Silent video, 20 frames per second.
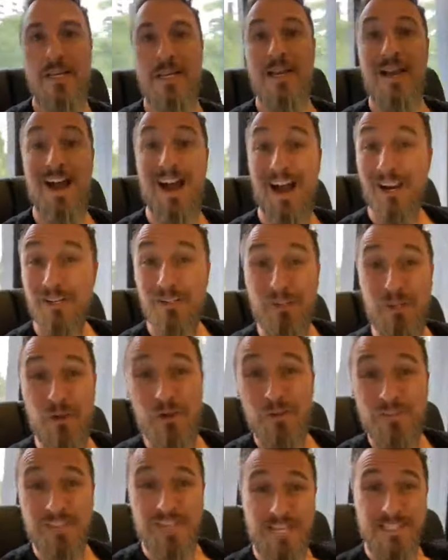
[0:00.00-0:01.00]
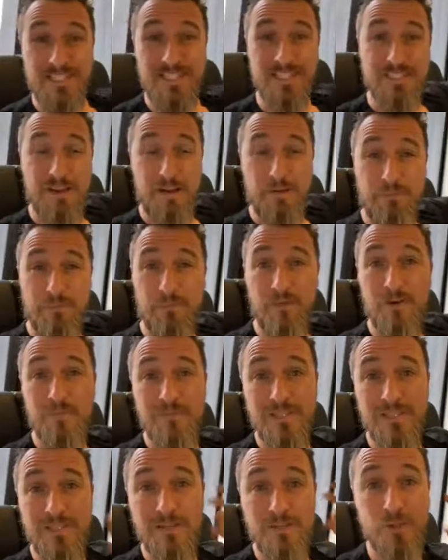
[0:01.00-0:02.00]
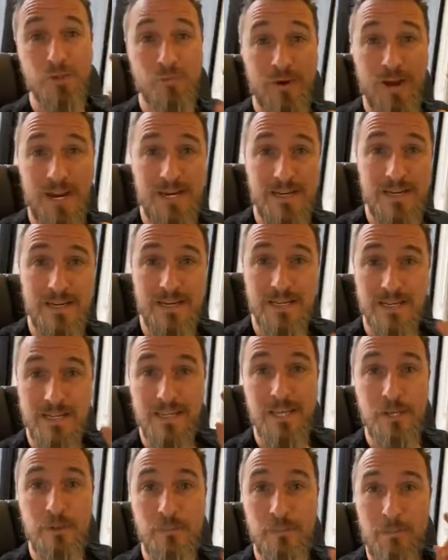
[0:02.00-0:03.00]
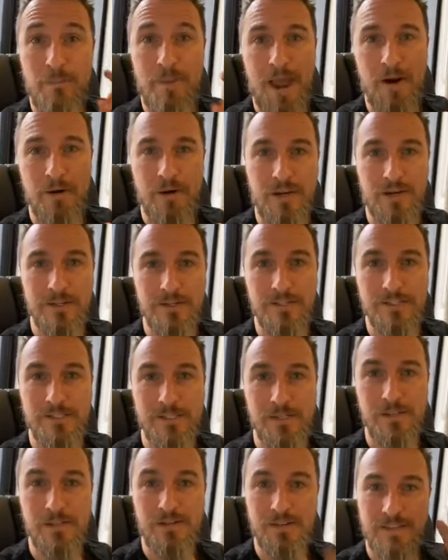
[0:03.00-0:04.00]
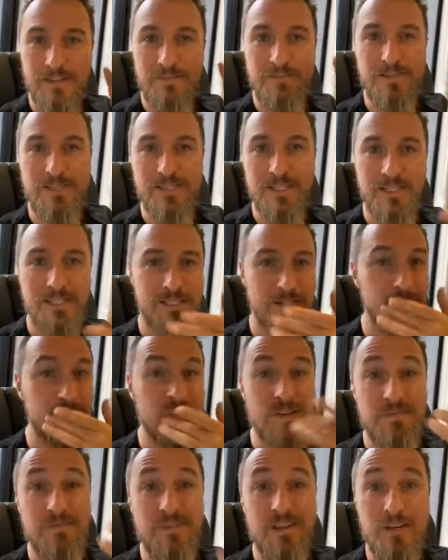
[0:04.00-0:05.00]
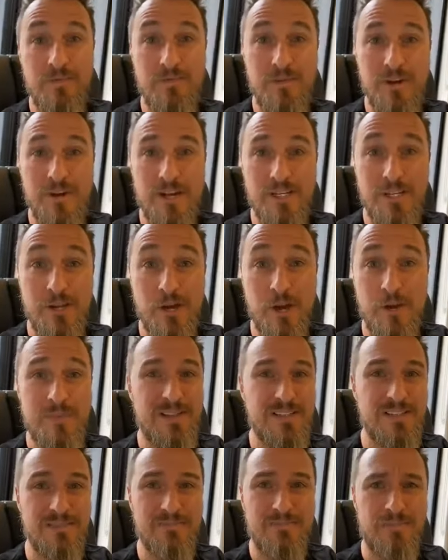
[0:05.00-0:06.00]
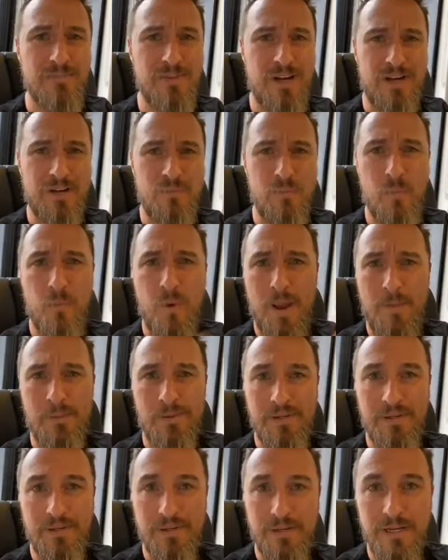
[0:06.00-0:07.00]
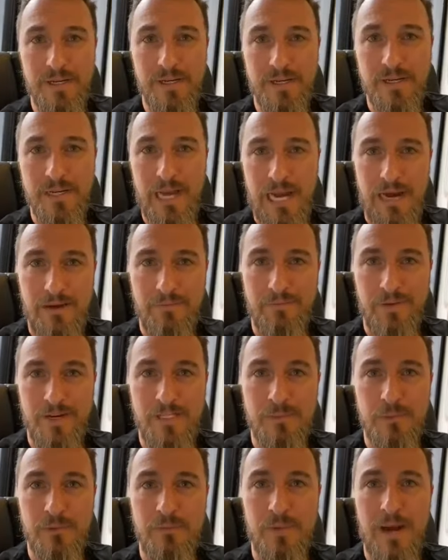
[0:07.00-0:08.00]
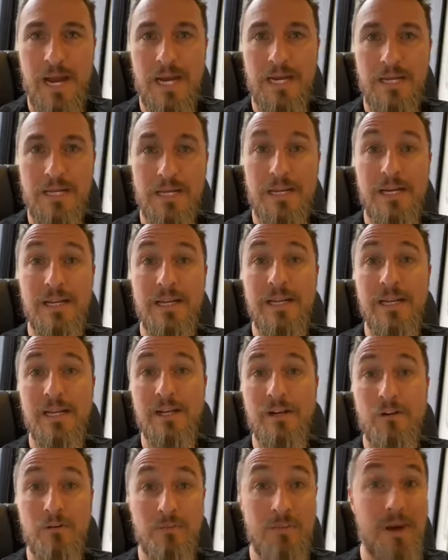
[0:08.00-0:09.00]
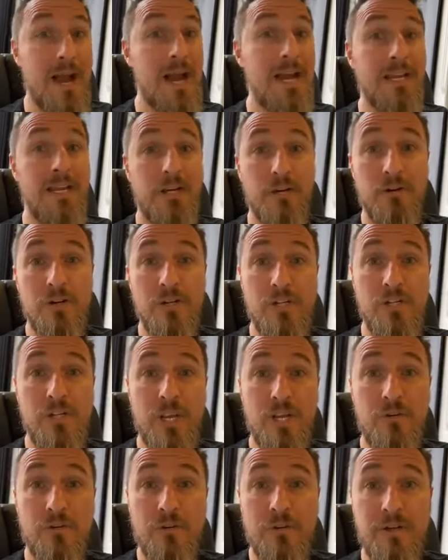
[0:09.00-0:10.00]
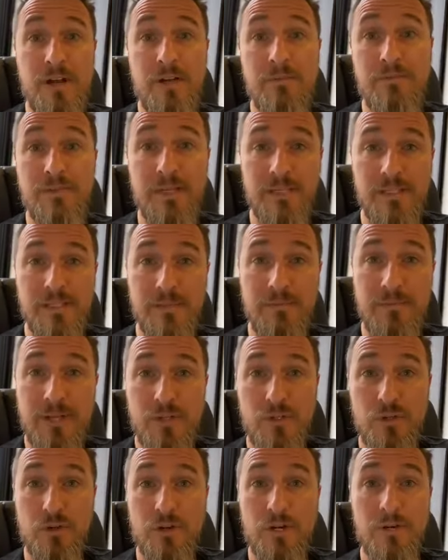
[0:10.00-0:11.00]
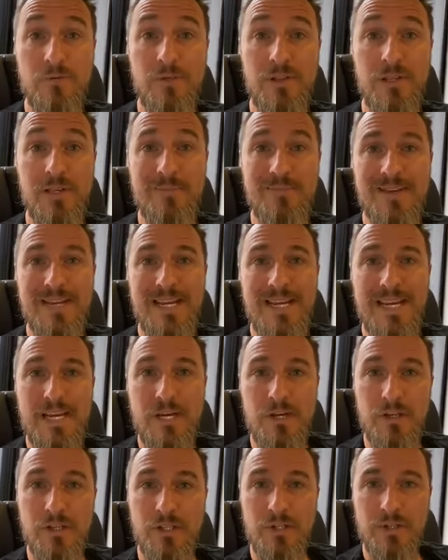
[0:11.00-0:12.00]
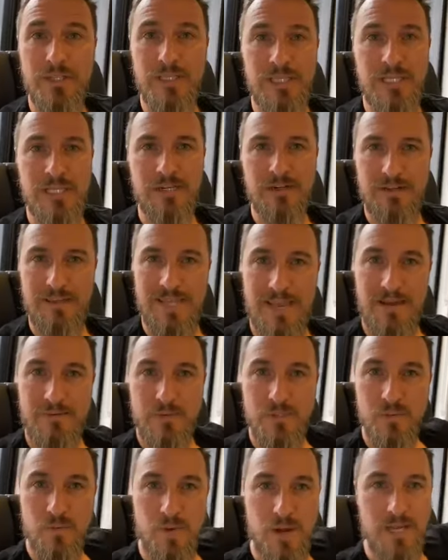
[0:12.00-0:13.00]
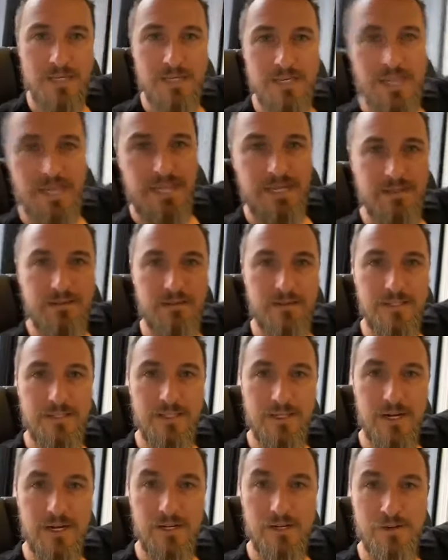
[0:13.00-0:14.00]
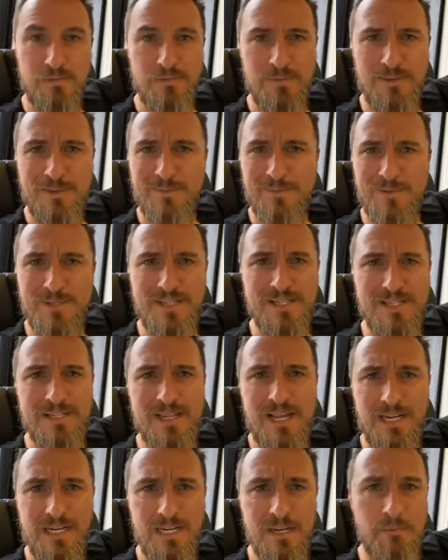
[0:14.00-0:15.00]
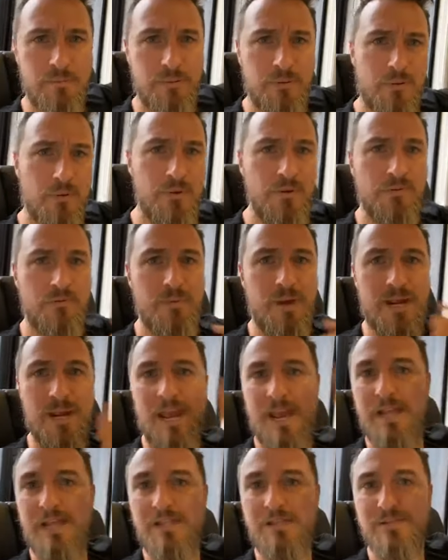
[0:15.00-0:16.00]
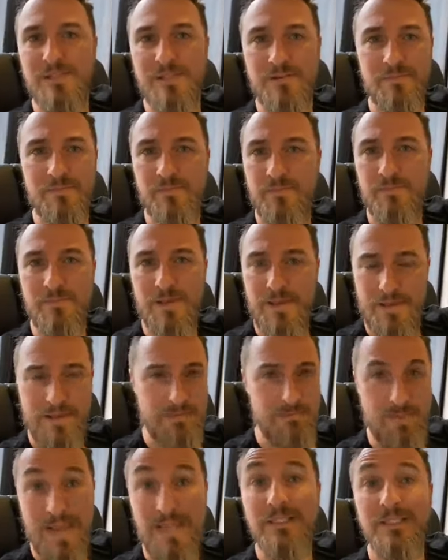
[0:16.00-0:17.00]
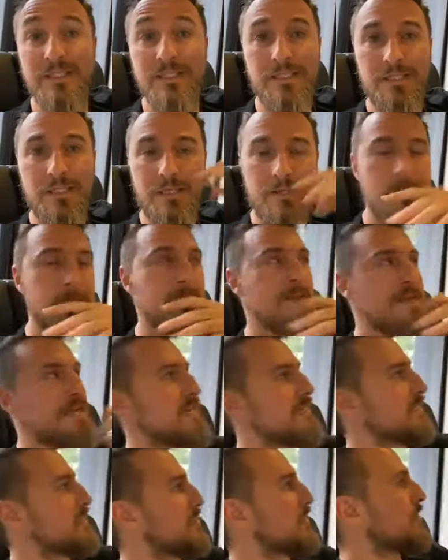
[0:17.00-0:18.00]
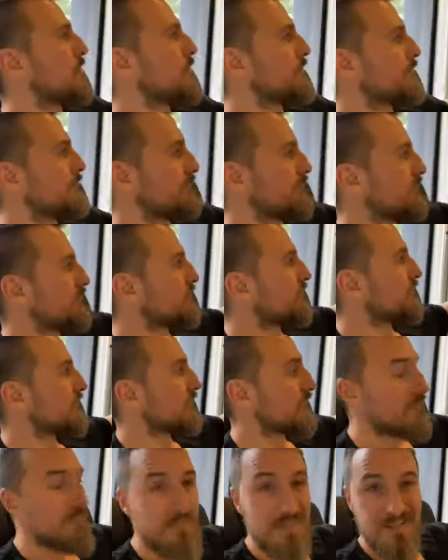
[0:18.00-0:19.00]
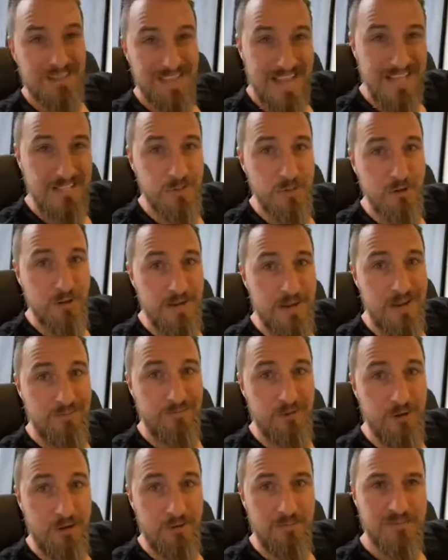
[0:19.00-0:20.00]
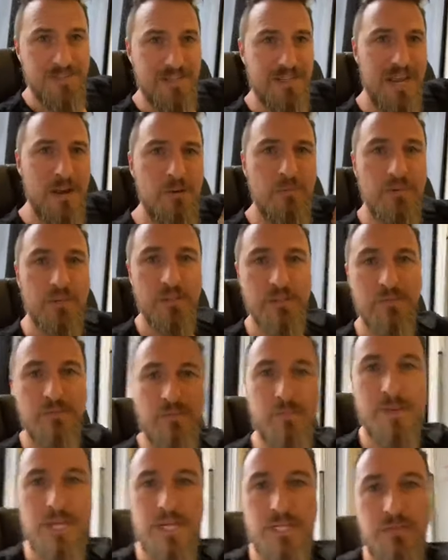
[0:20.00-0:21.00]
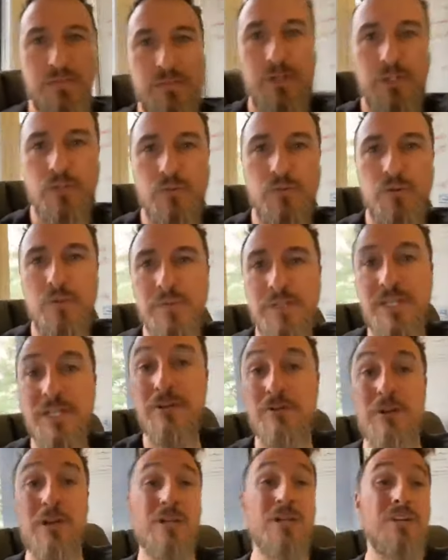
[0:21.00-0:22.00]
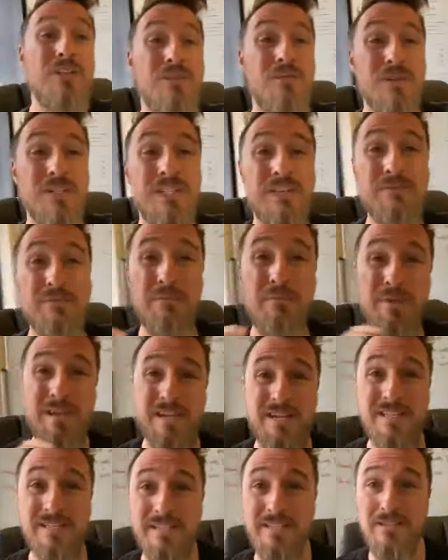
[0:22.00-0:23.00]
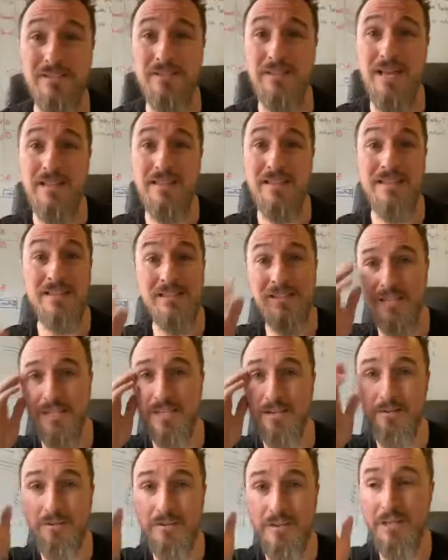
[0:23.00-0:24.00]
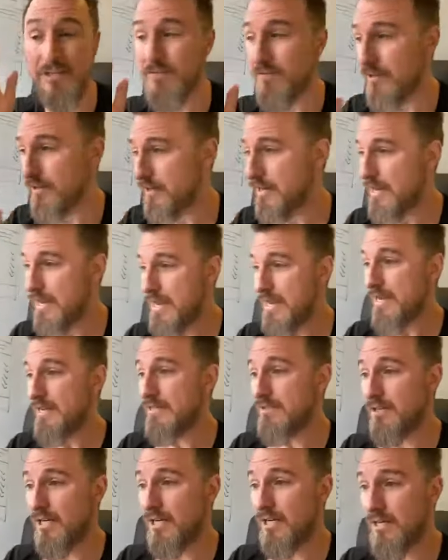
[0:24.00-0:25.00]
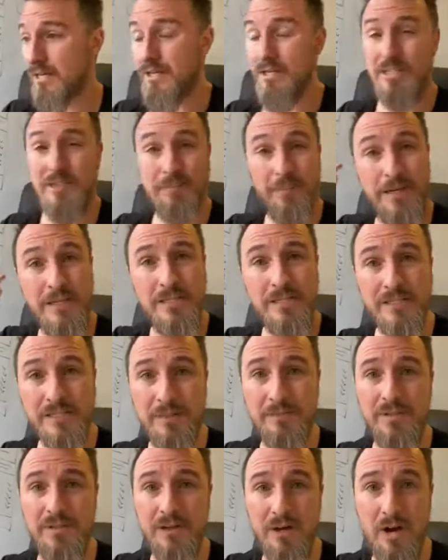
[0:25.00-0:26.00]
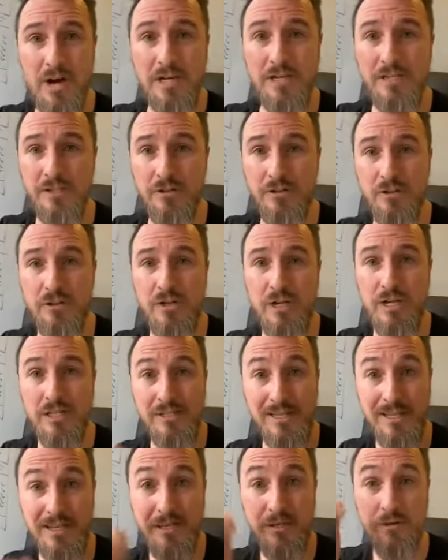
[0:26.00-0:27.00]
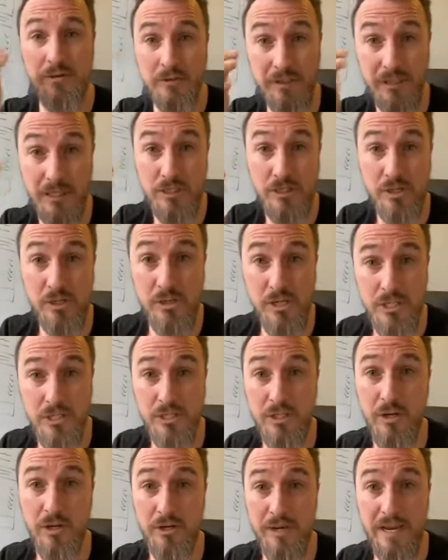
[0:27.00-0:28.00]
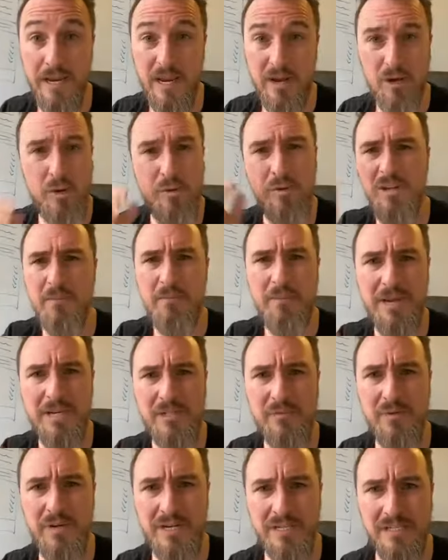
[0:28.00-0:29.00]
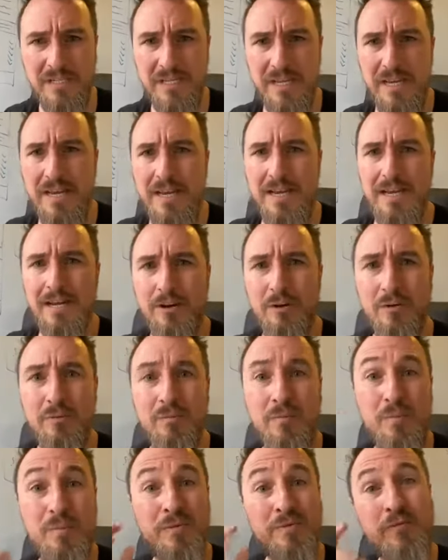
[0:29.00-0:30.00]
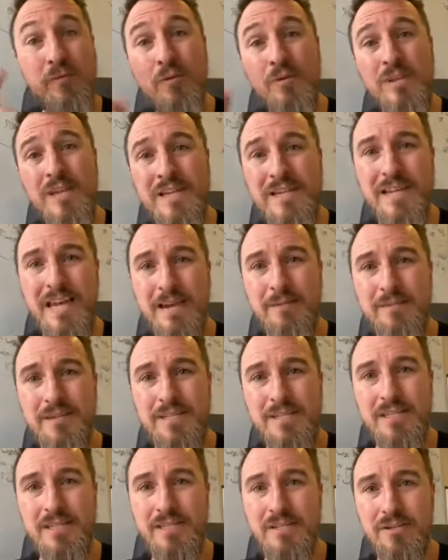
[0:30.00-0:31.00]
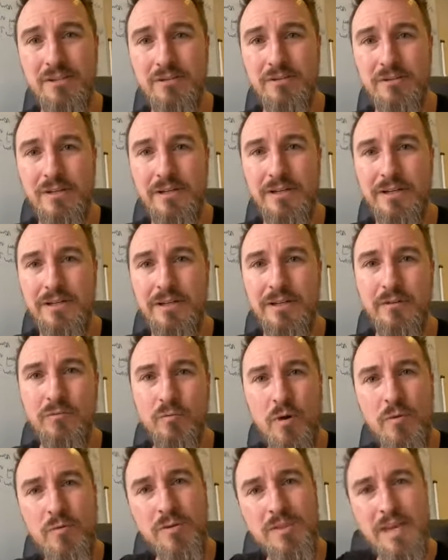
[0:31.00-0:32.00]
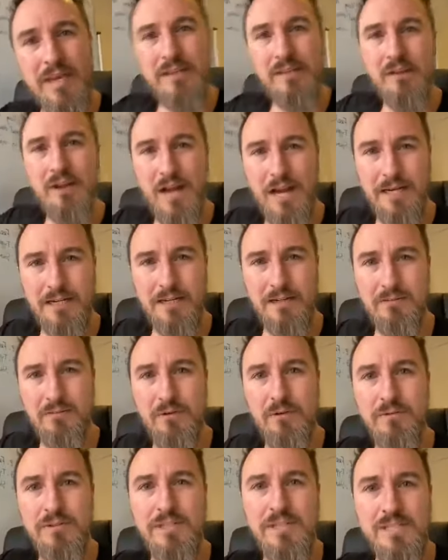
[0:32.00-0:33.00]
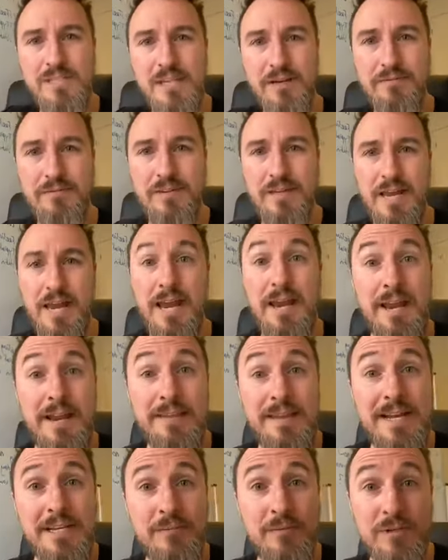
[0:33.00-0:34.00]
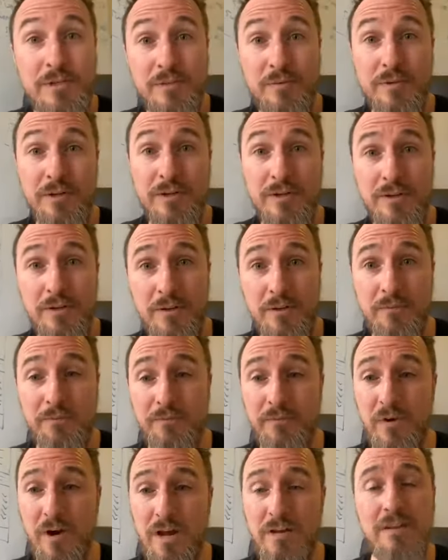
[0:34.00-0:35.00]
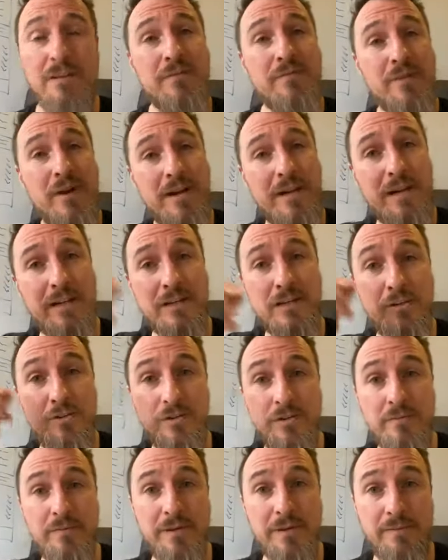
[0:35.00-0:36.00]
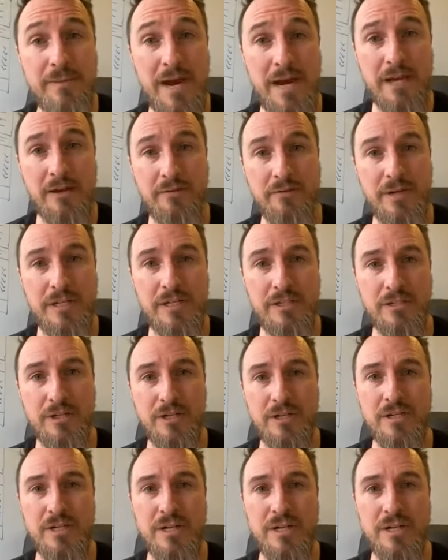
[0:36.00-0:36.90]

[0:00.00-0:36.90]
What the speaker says: I've learned that stuff from the great Kim Barrett. So if he's listening, or if any of you guys know him, he's a fucking weapon Facebook marketer, or marketer in general. And I've done some mentoring with him earlier in the year. And that was one key thing that I got from him, which is improved my ads immensely. So that's not enough though. So now we've got the information, we've got the raw material. And you know what's even better to do that than sit there and think of it? Is speak to some of your ideal clients that your clients you got now. Who are your best ones? Or before they came to see you. What were they like? What was the stuff that they had? And that's what you want to do, right? You find it and you do your bit of market research.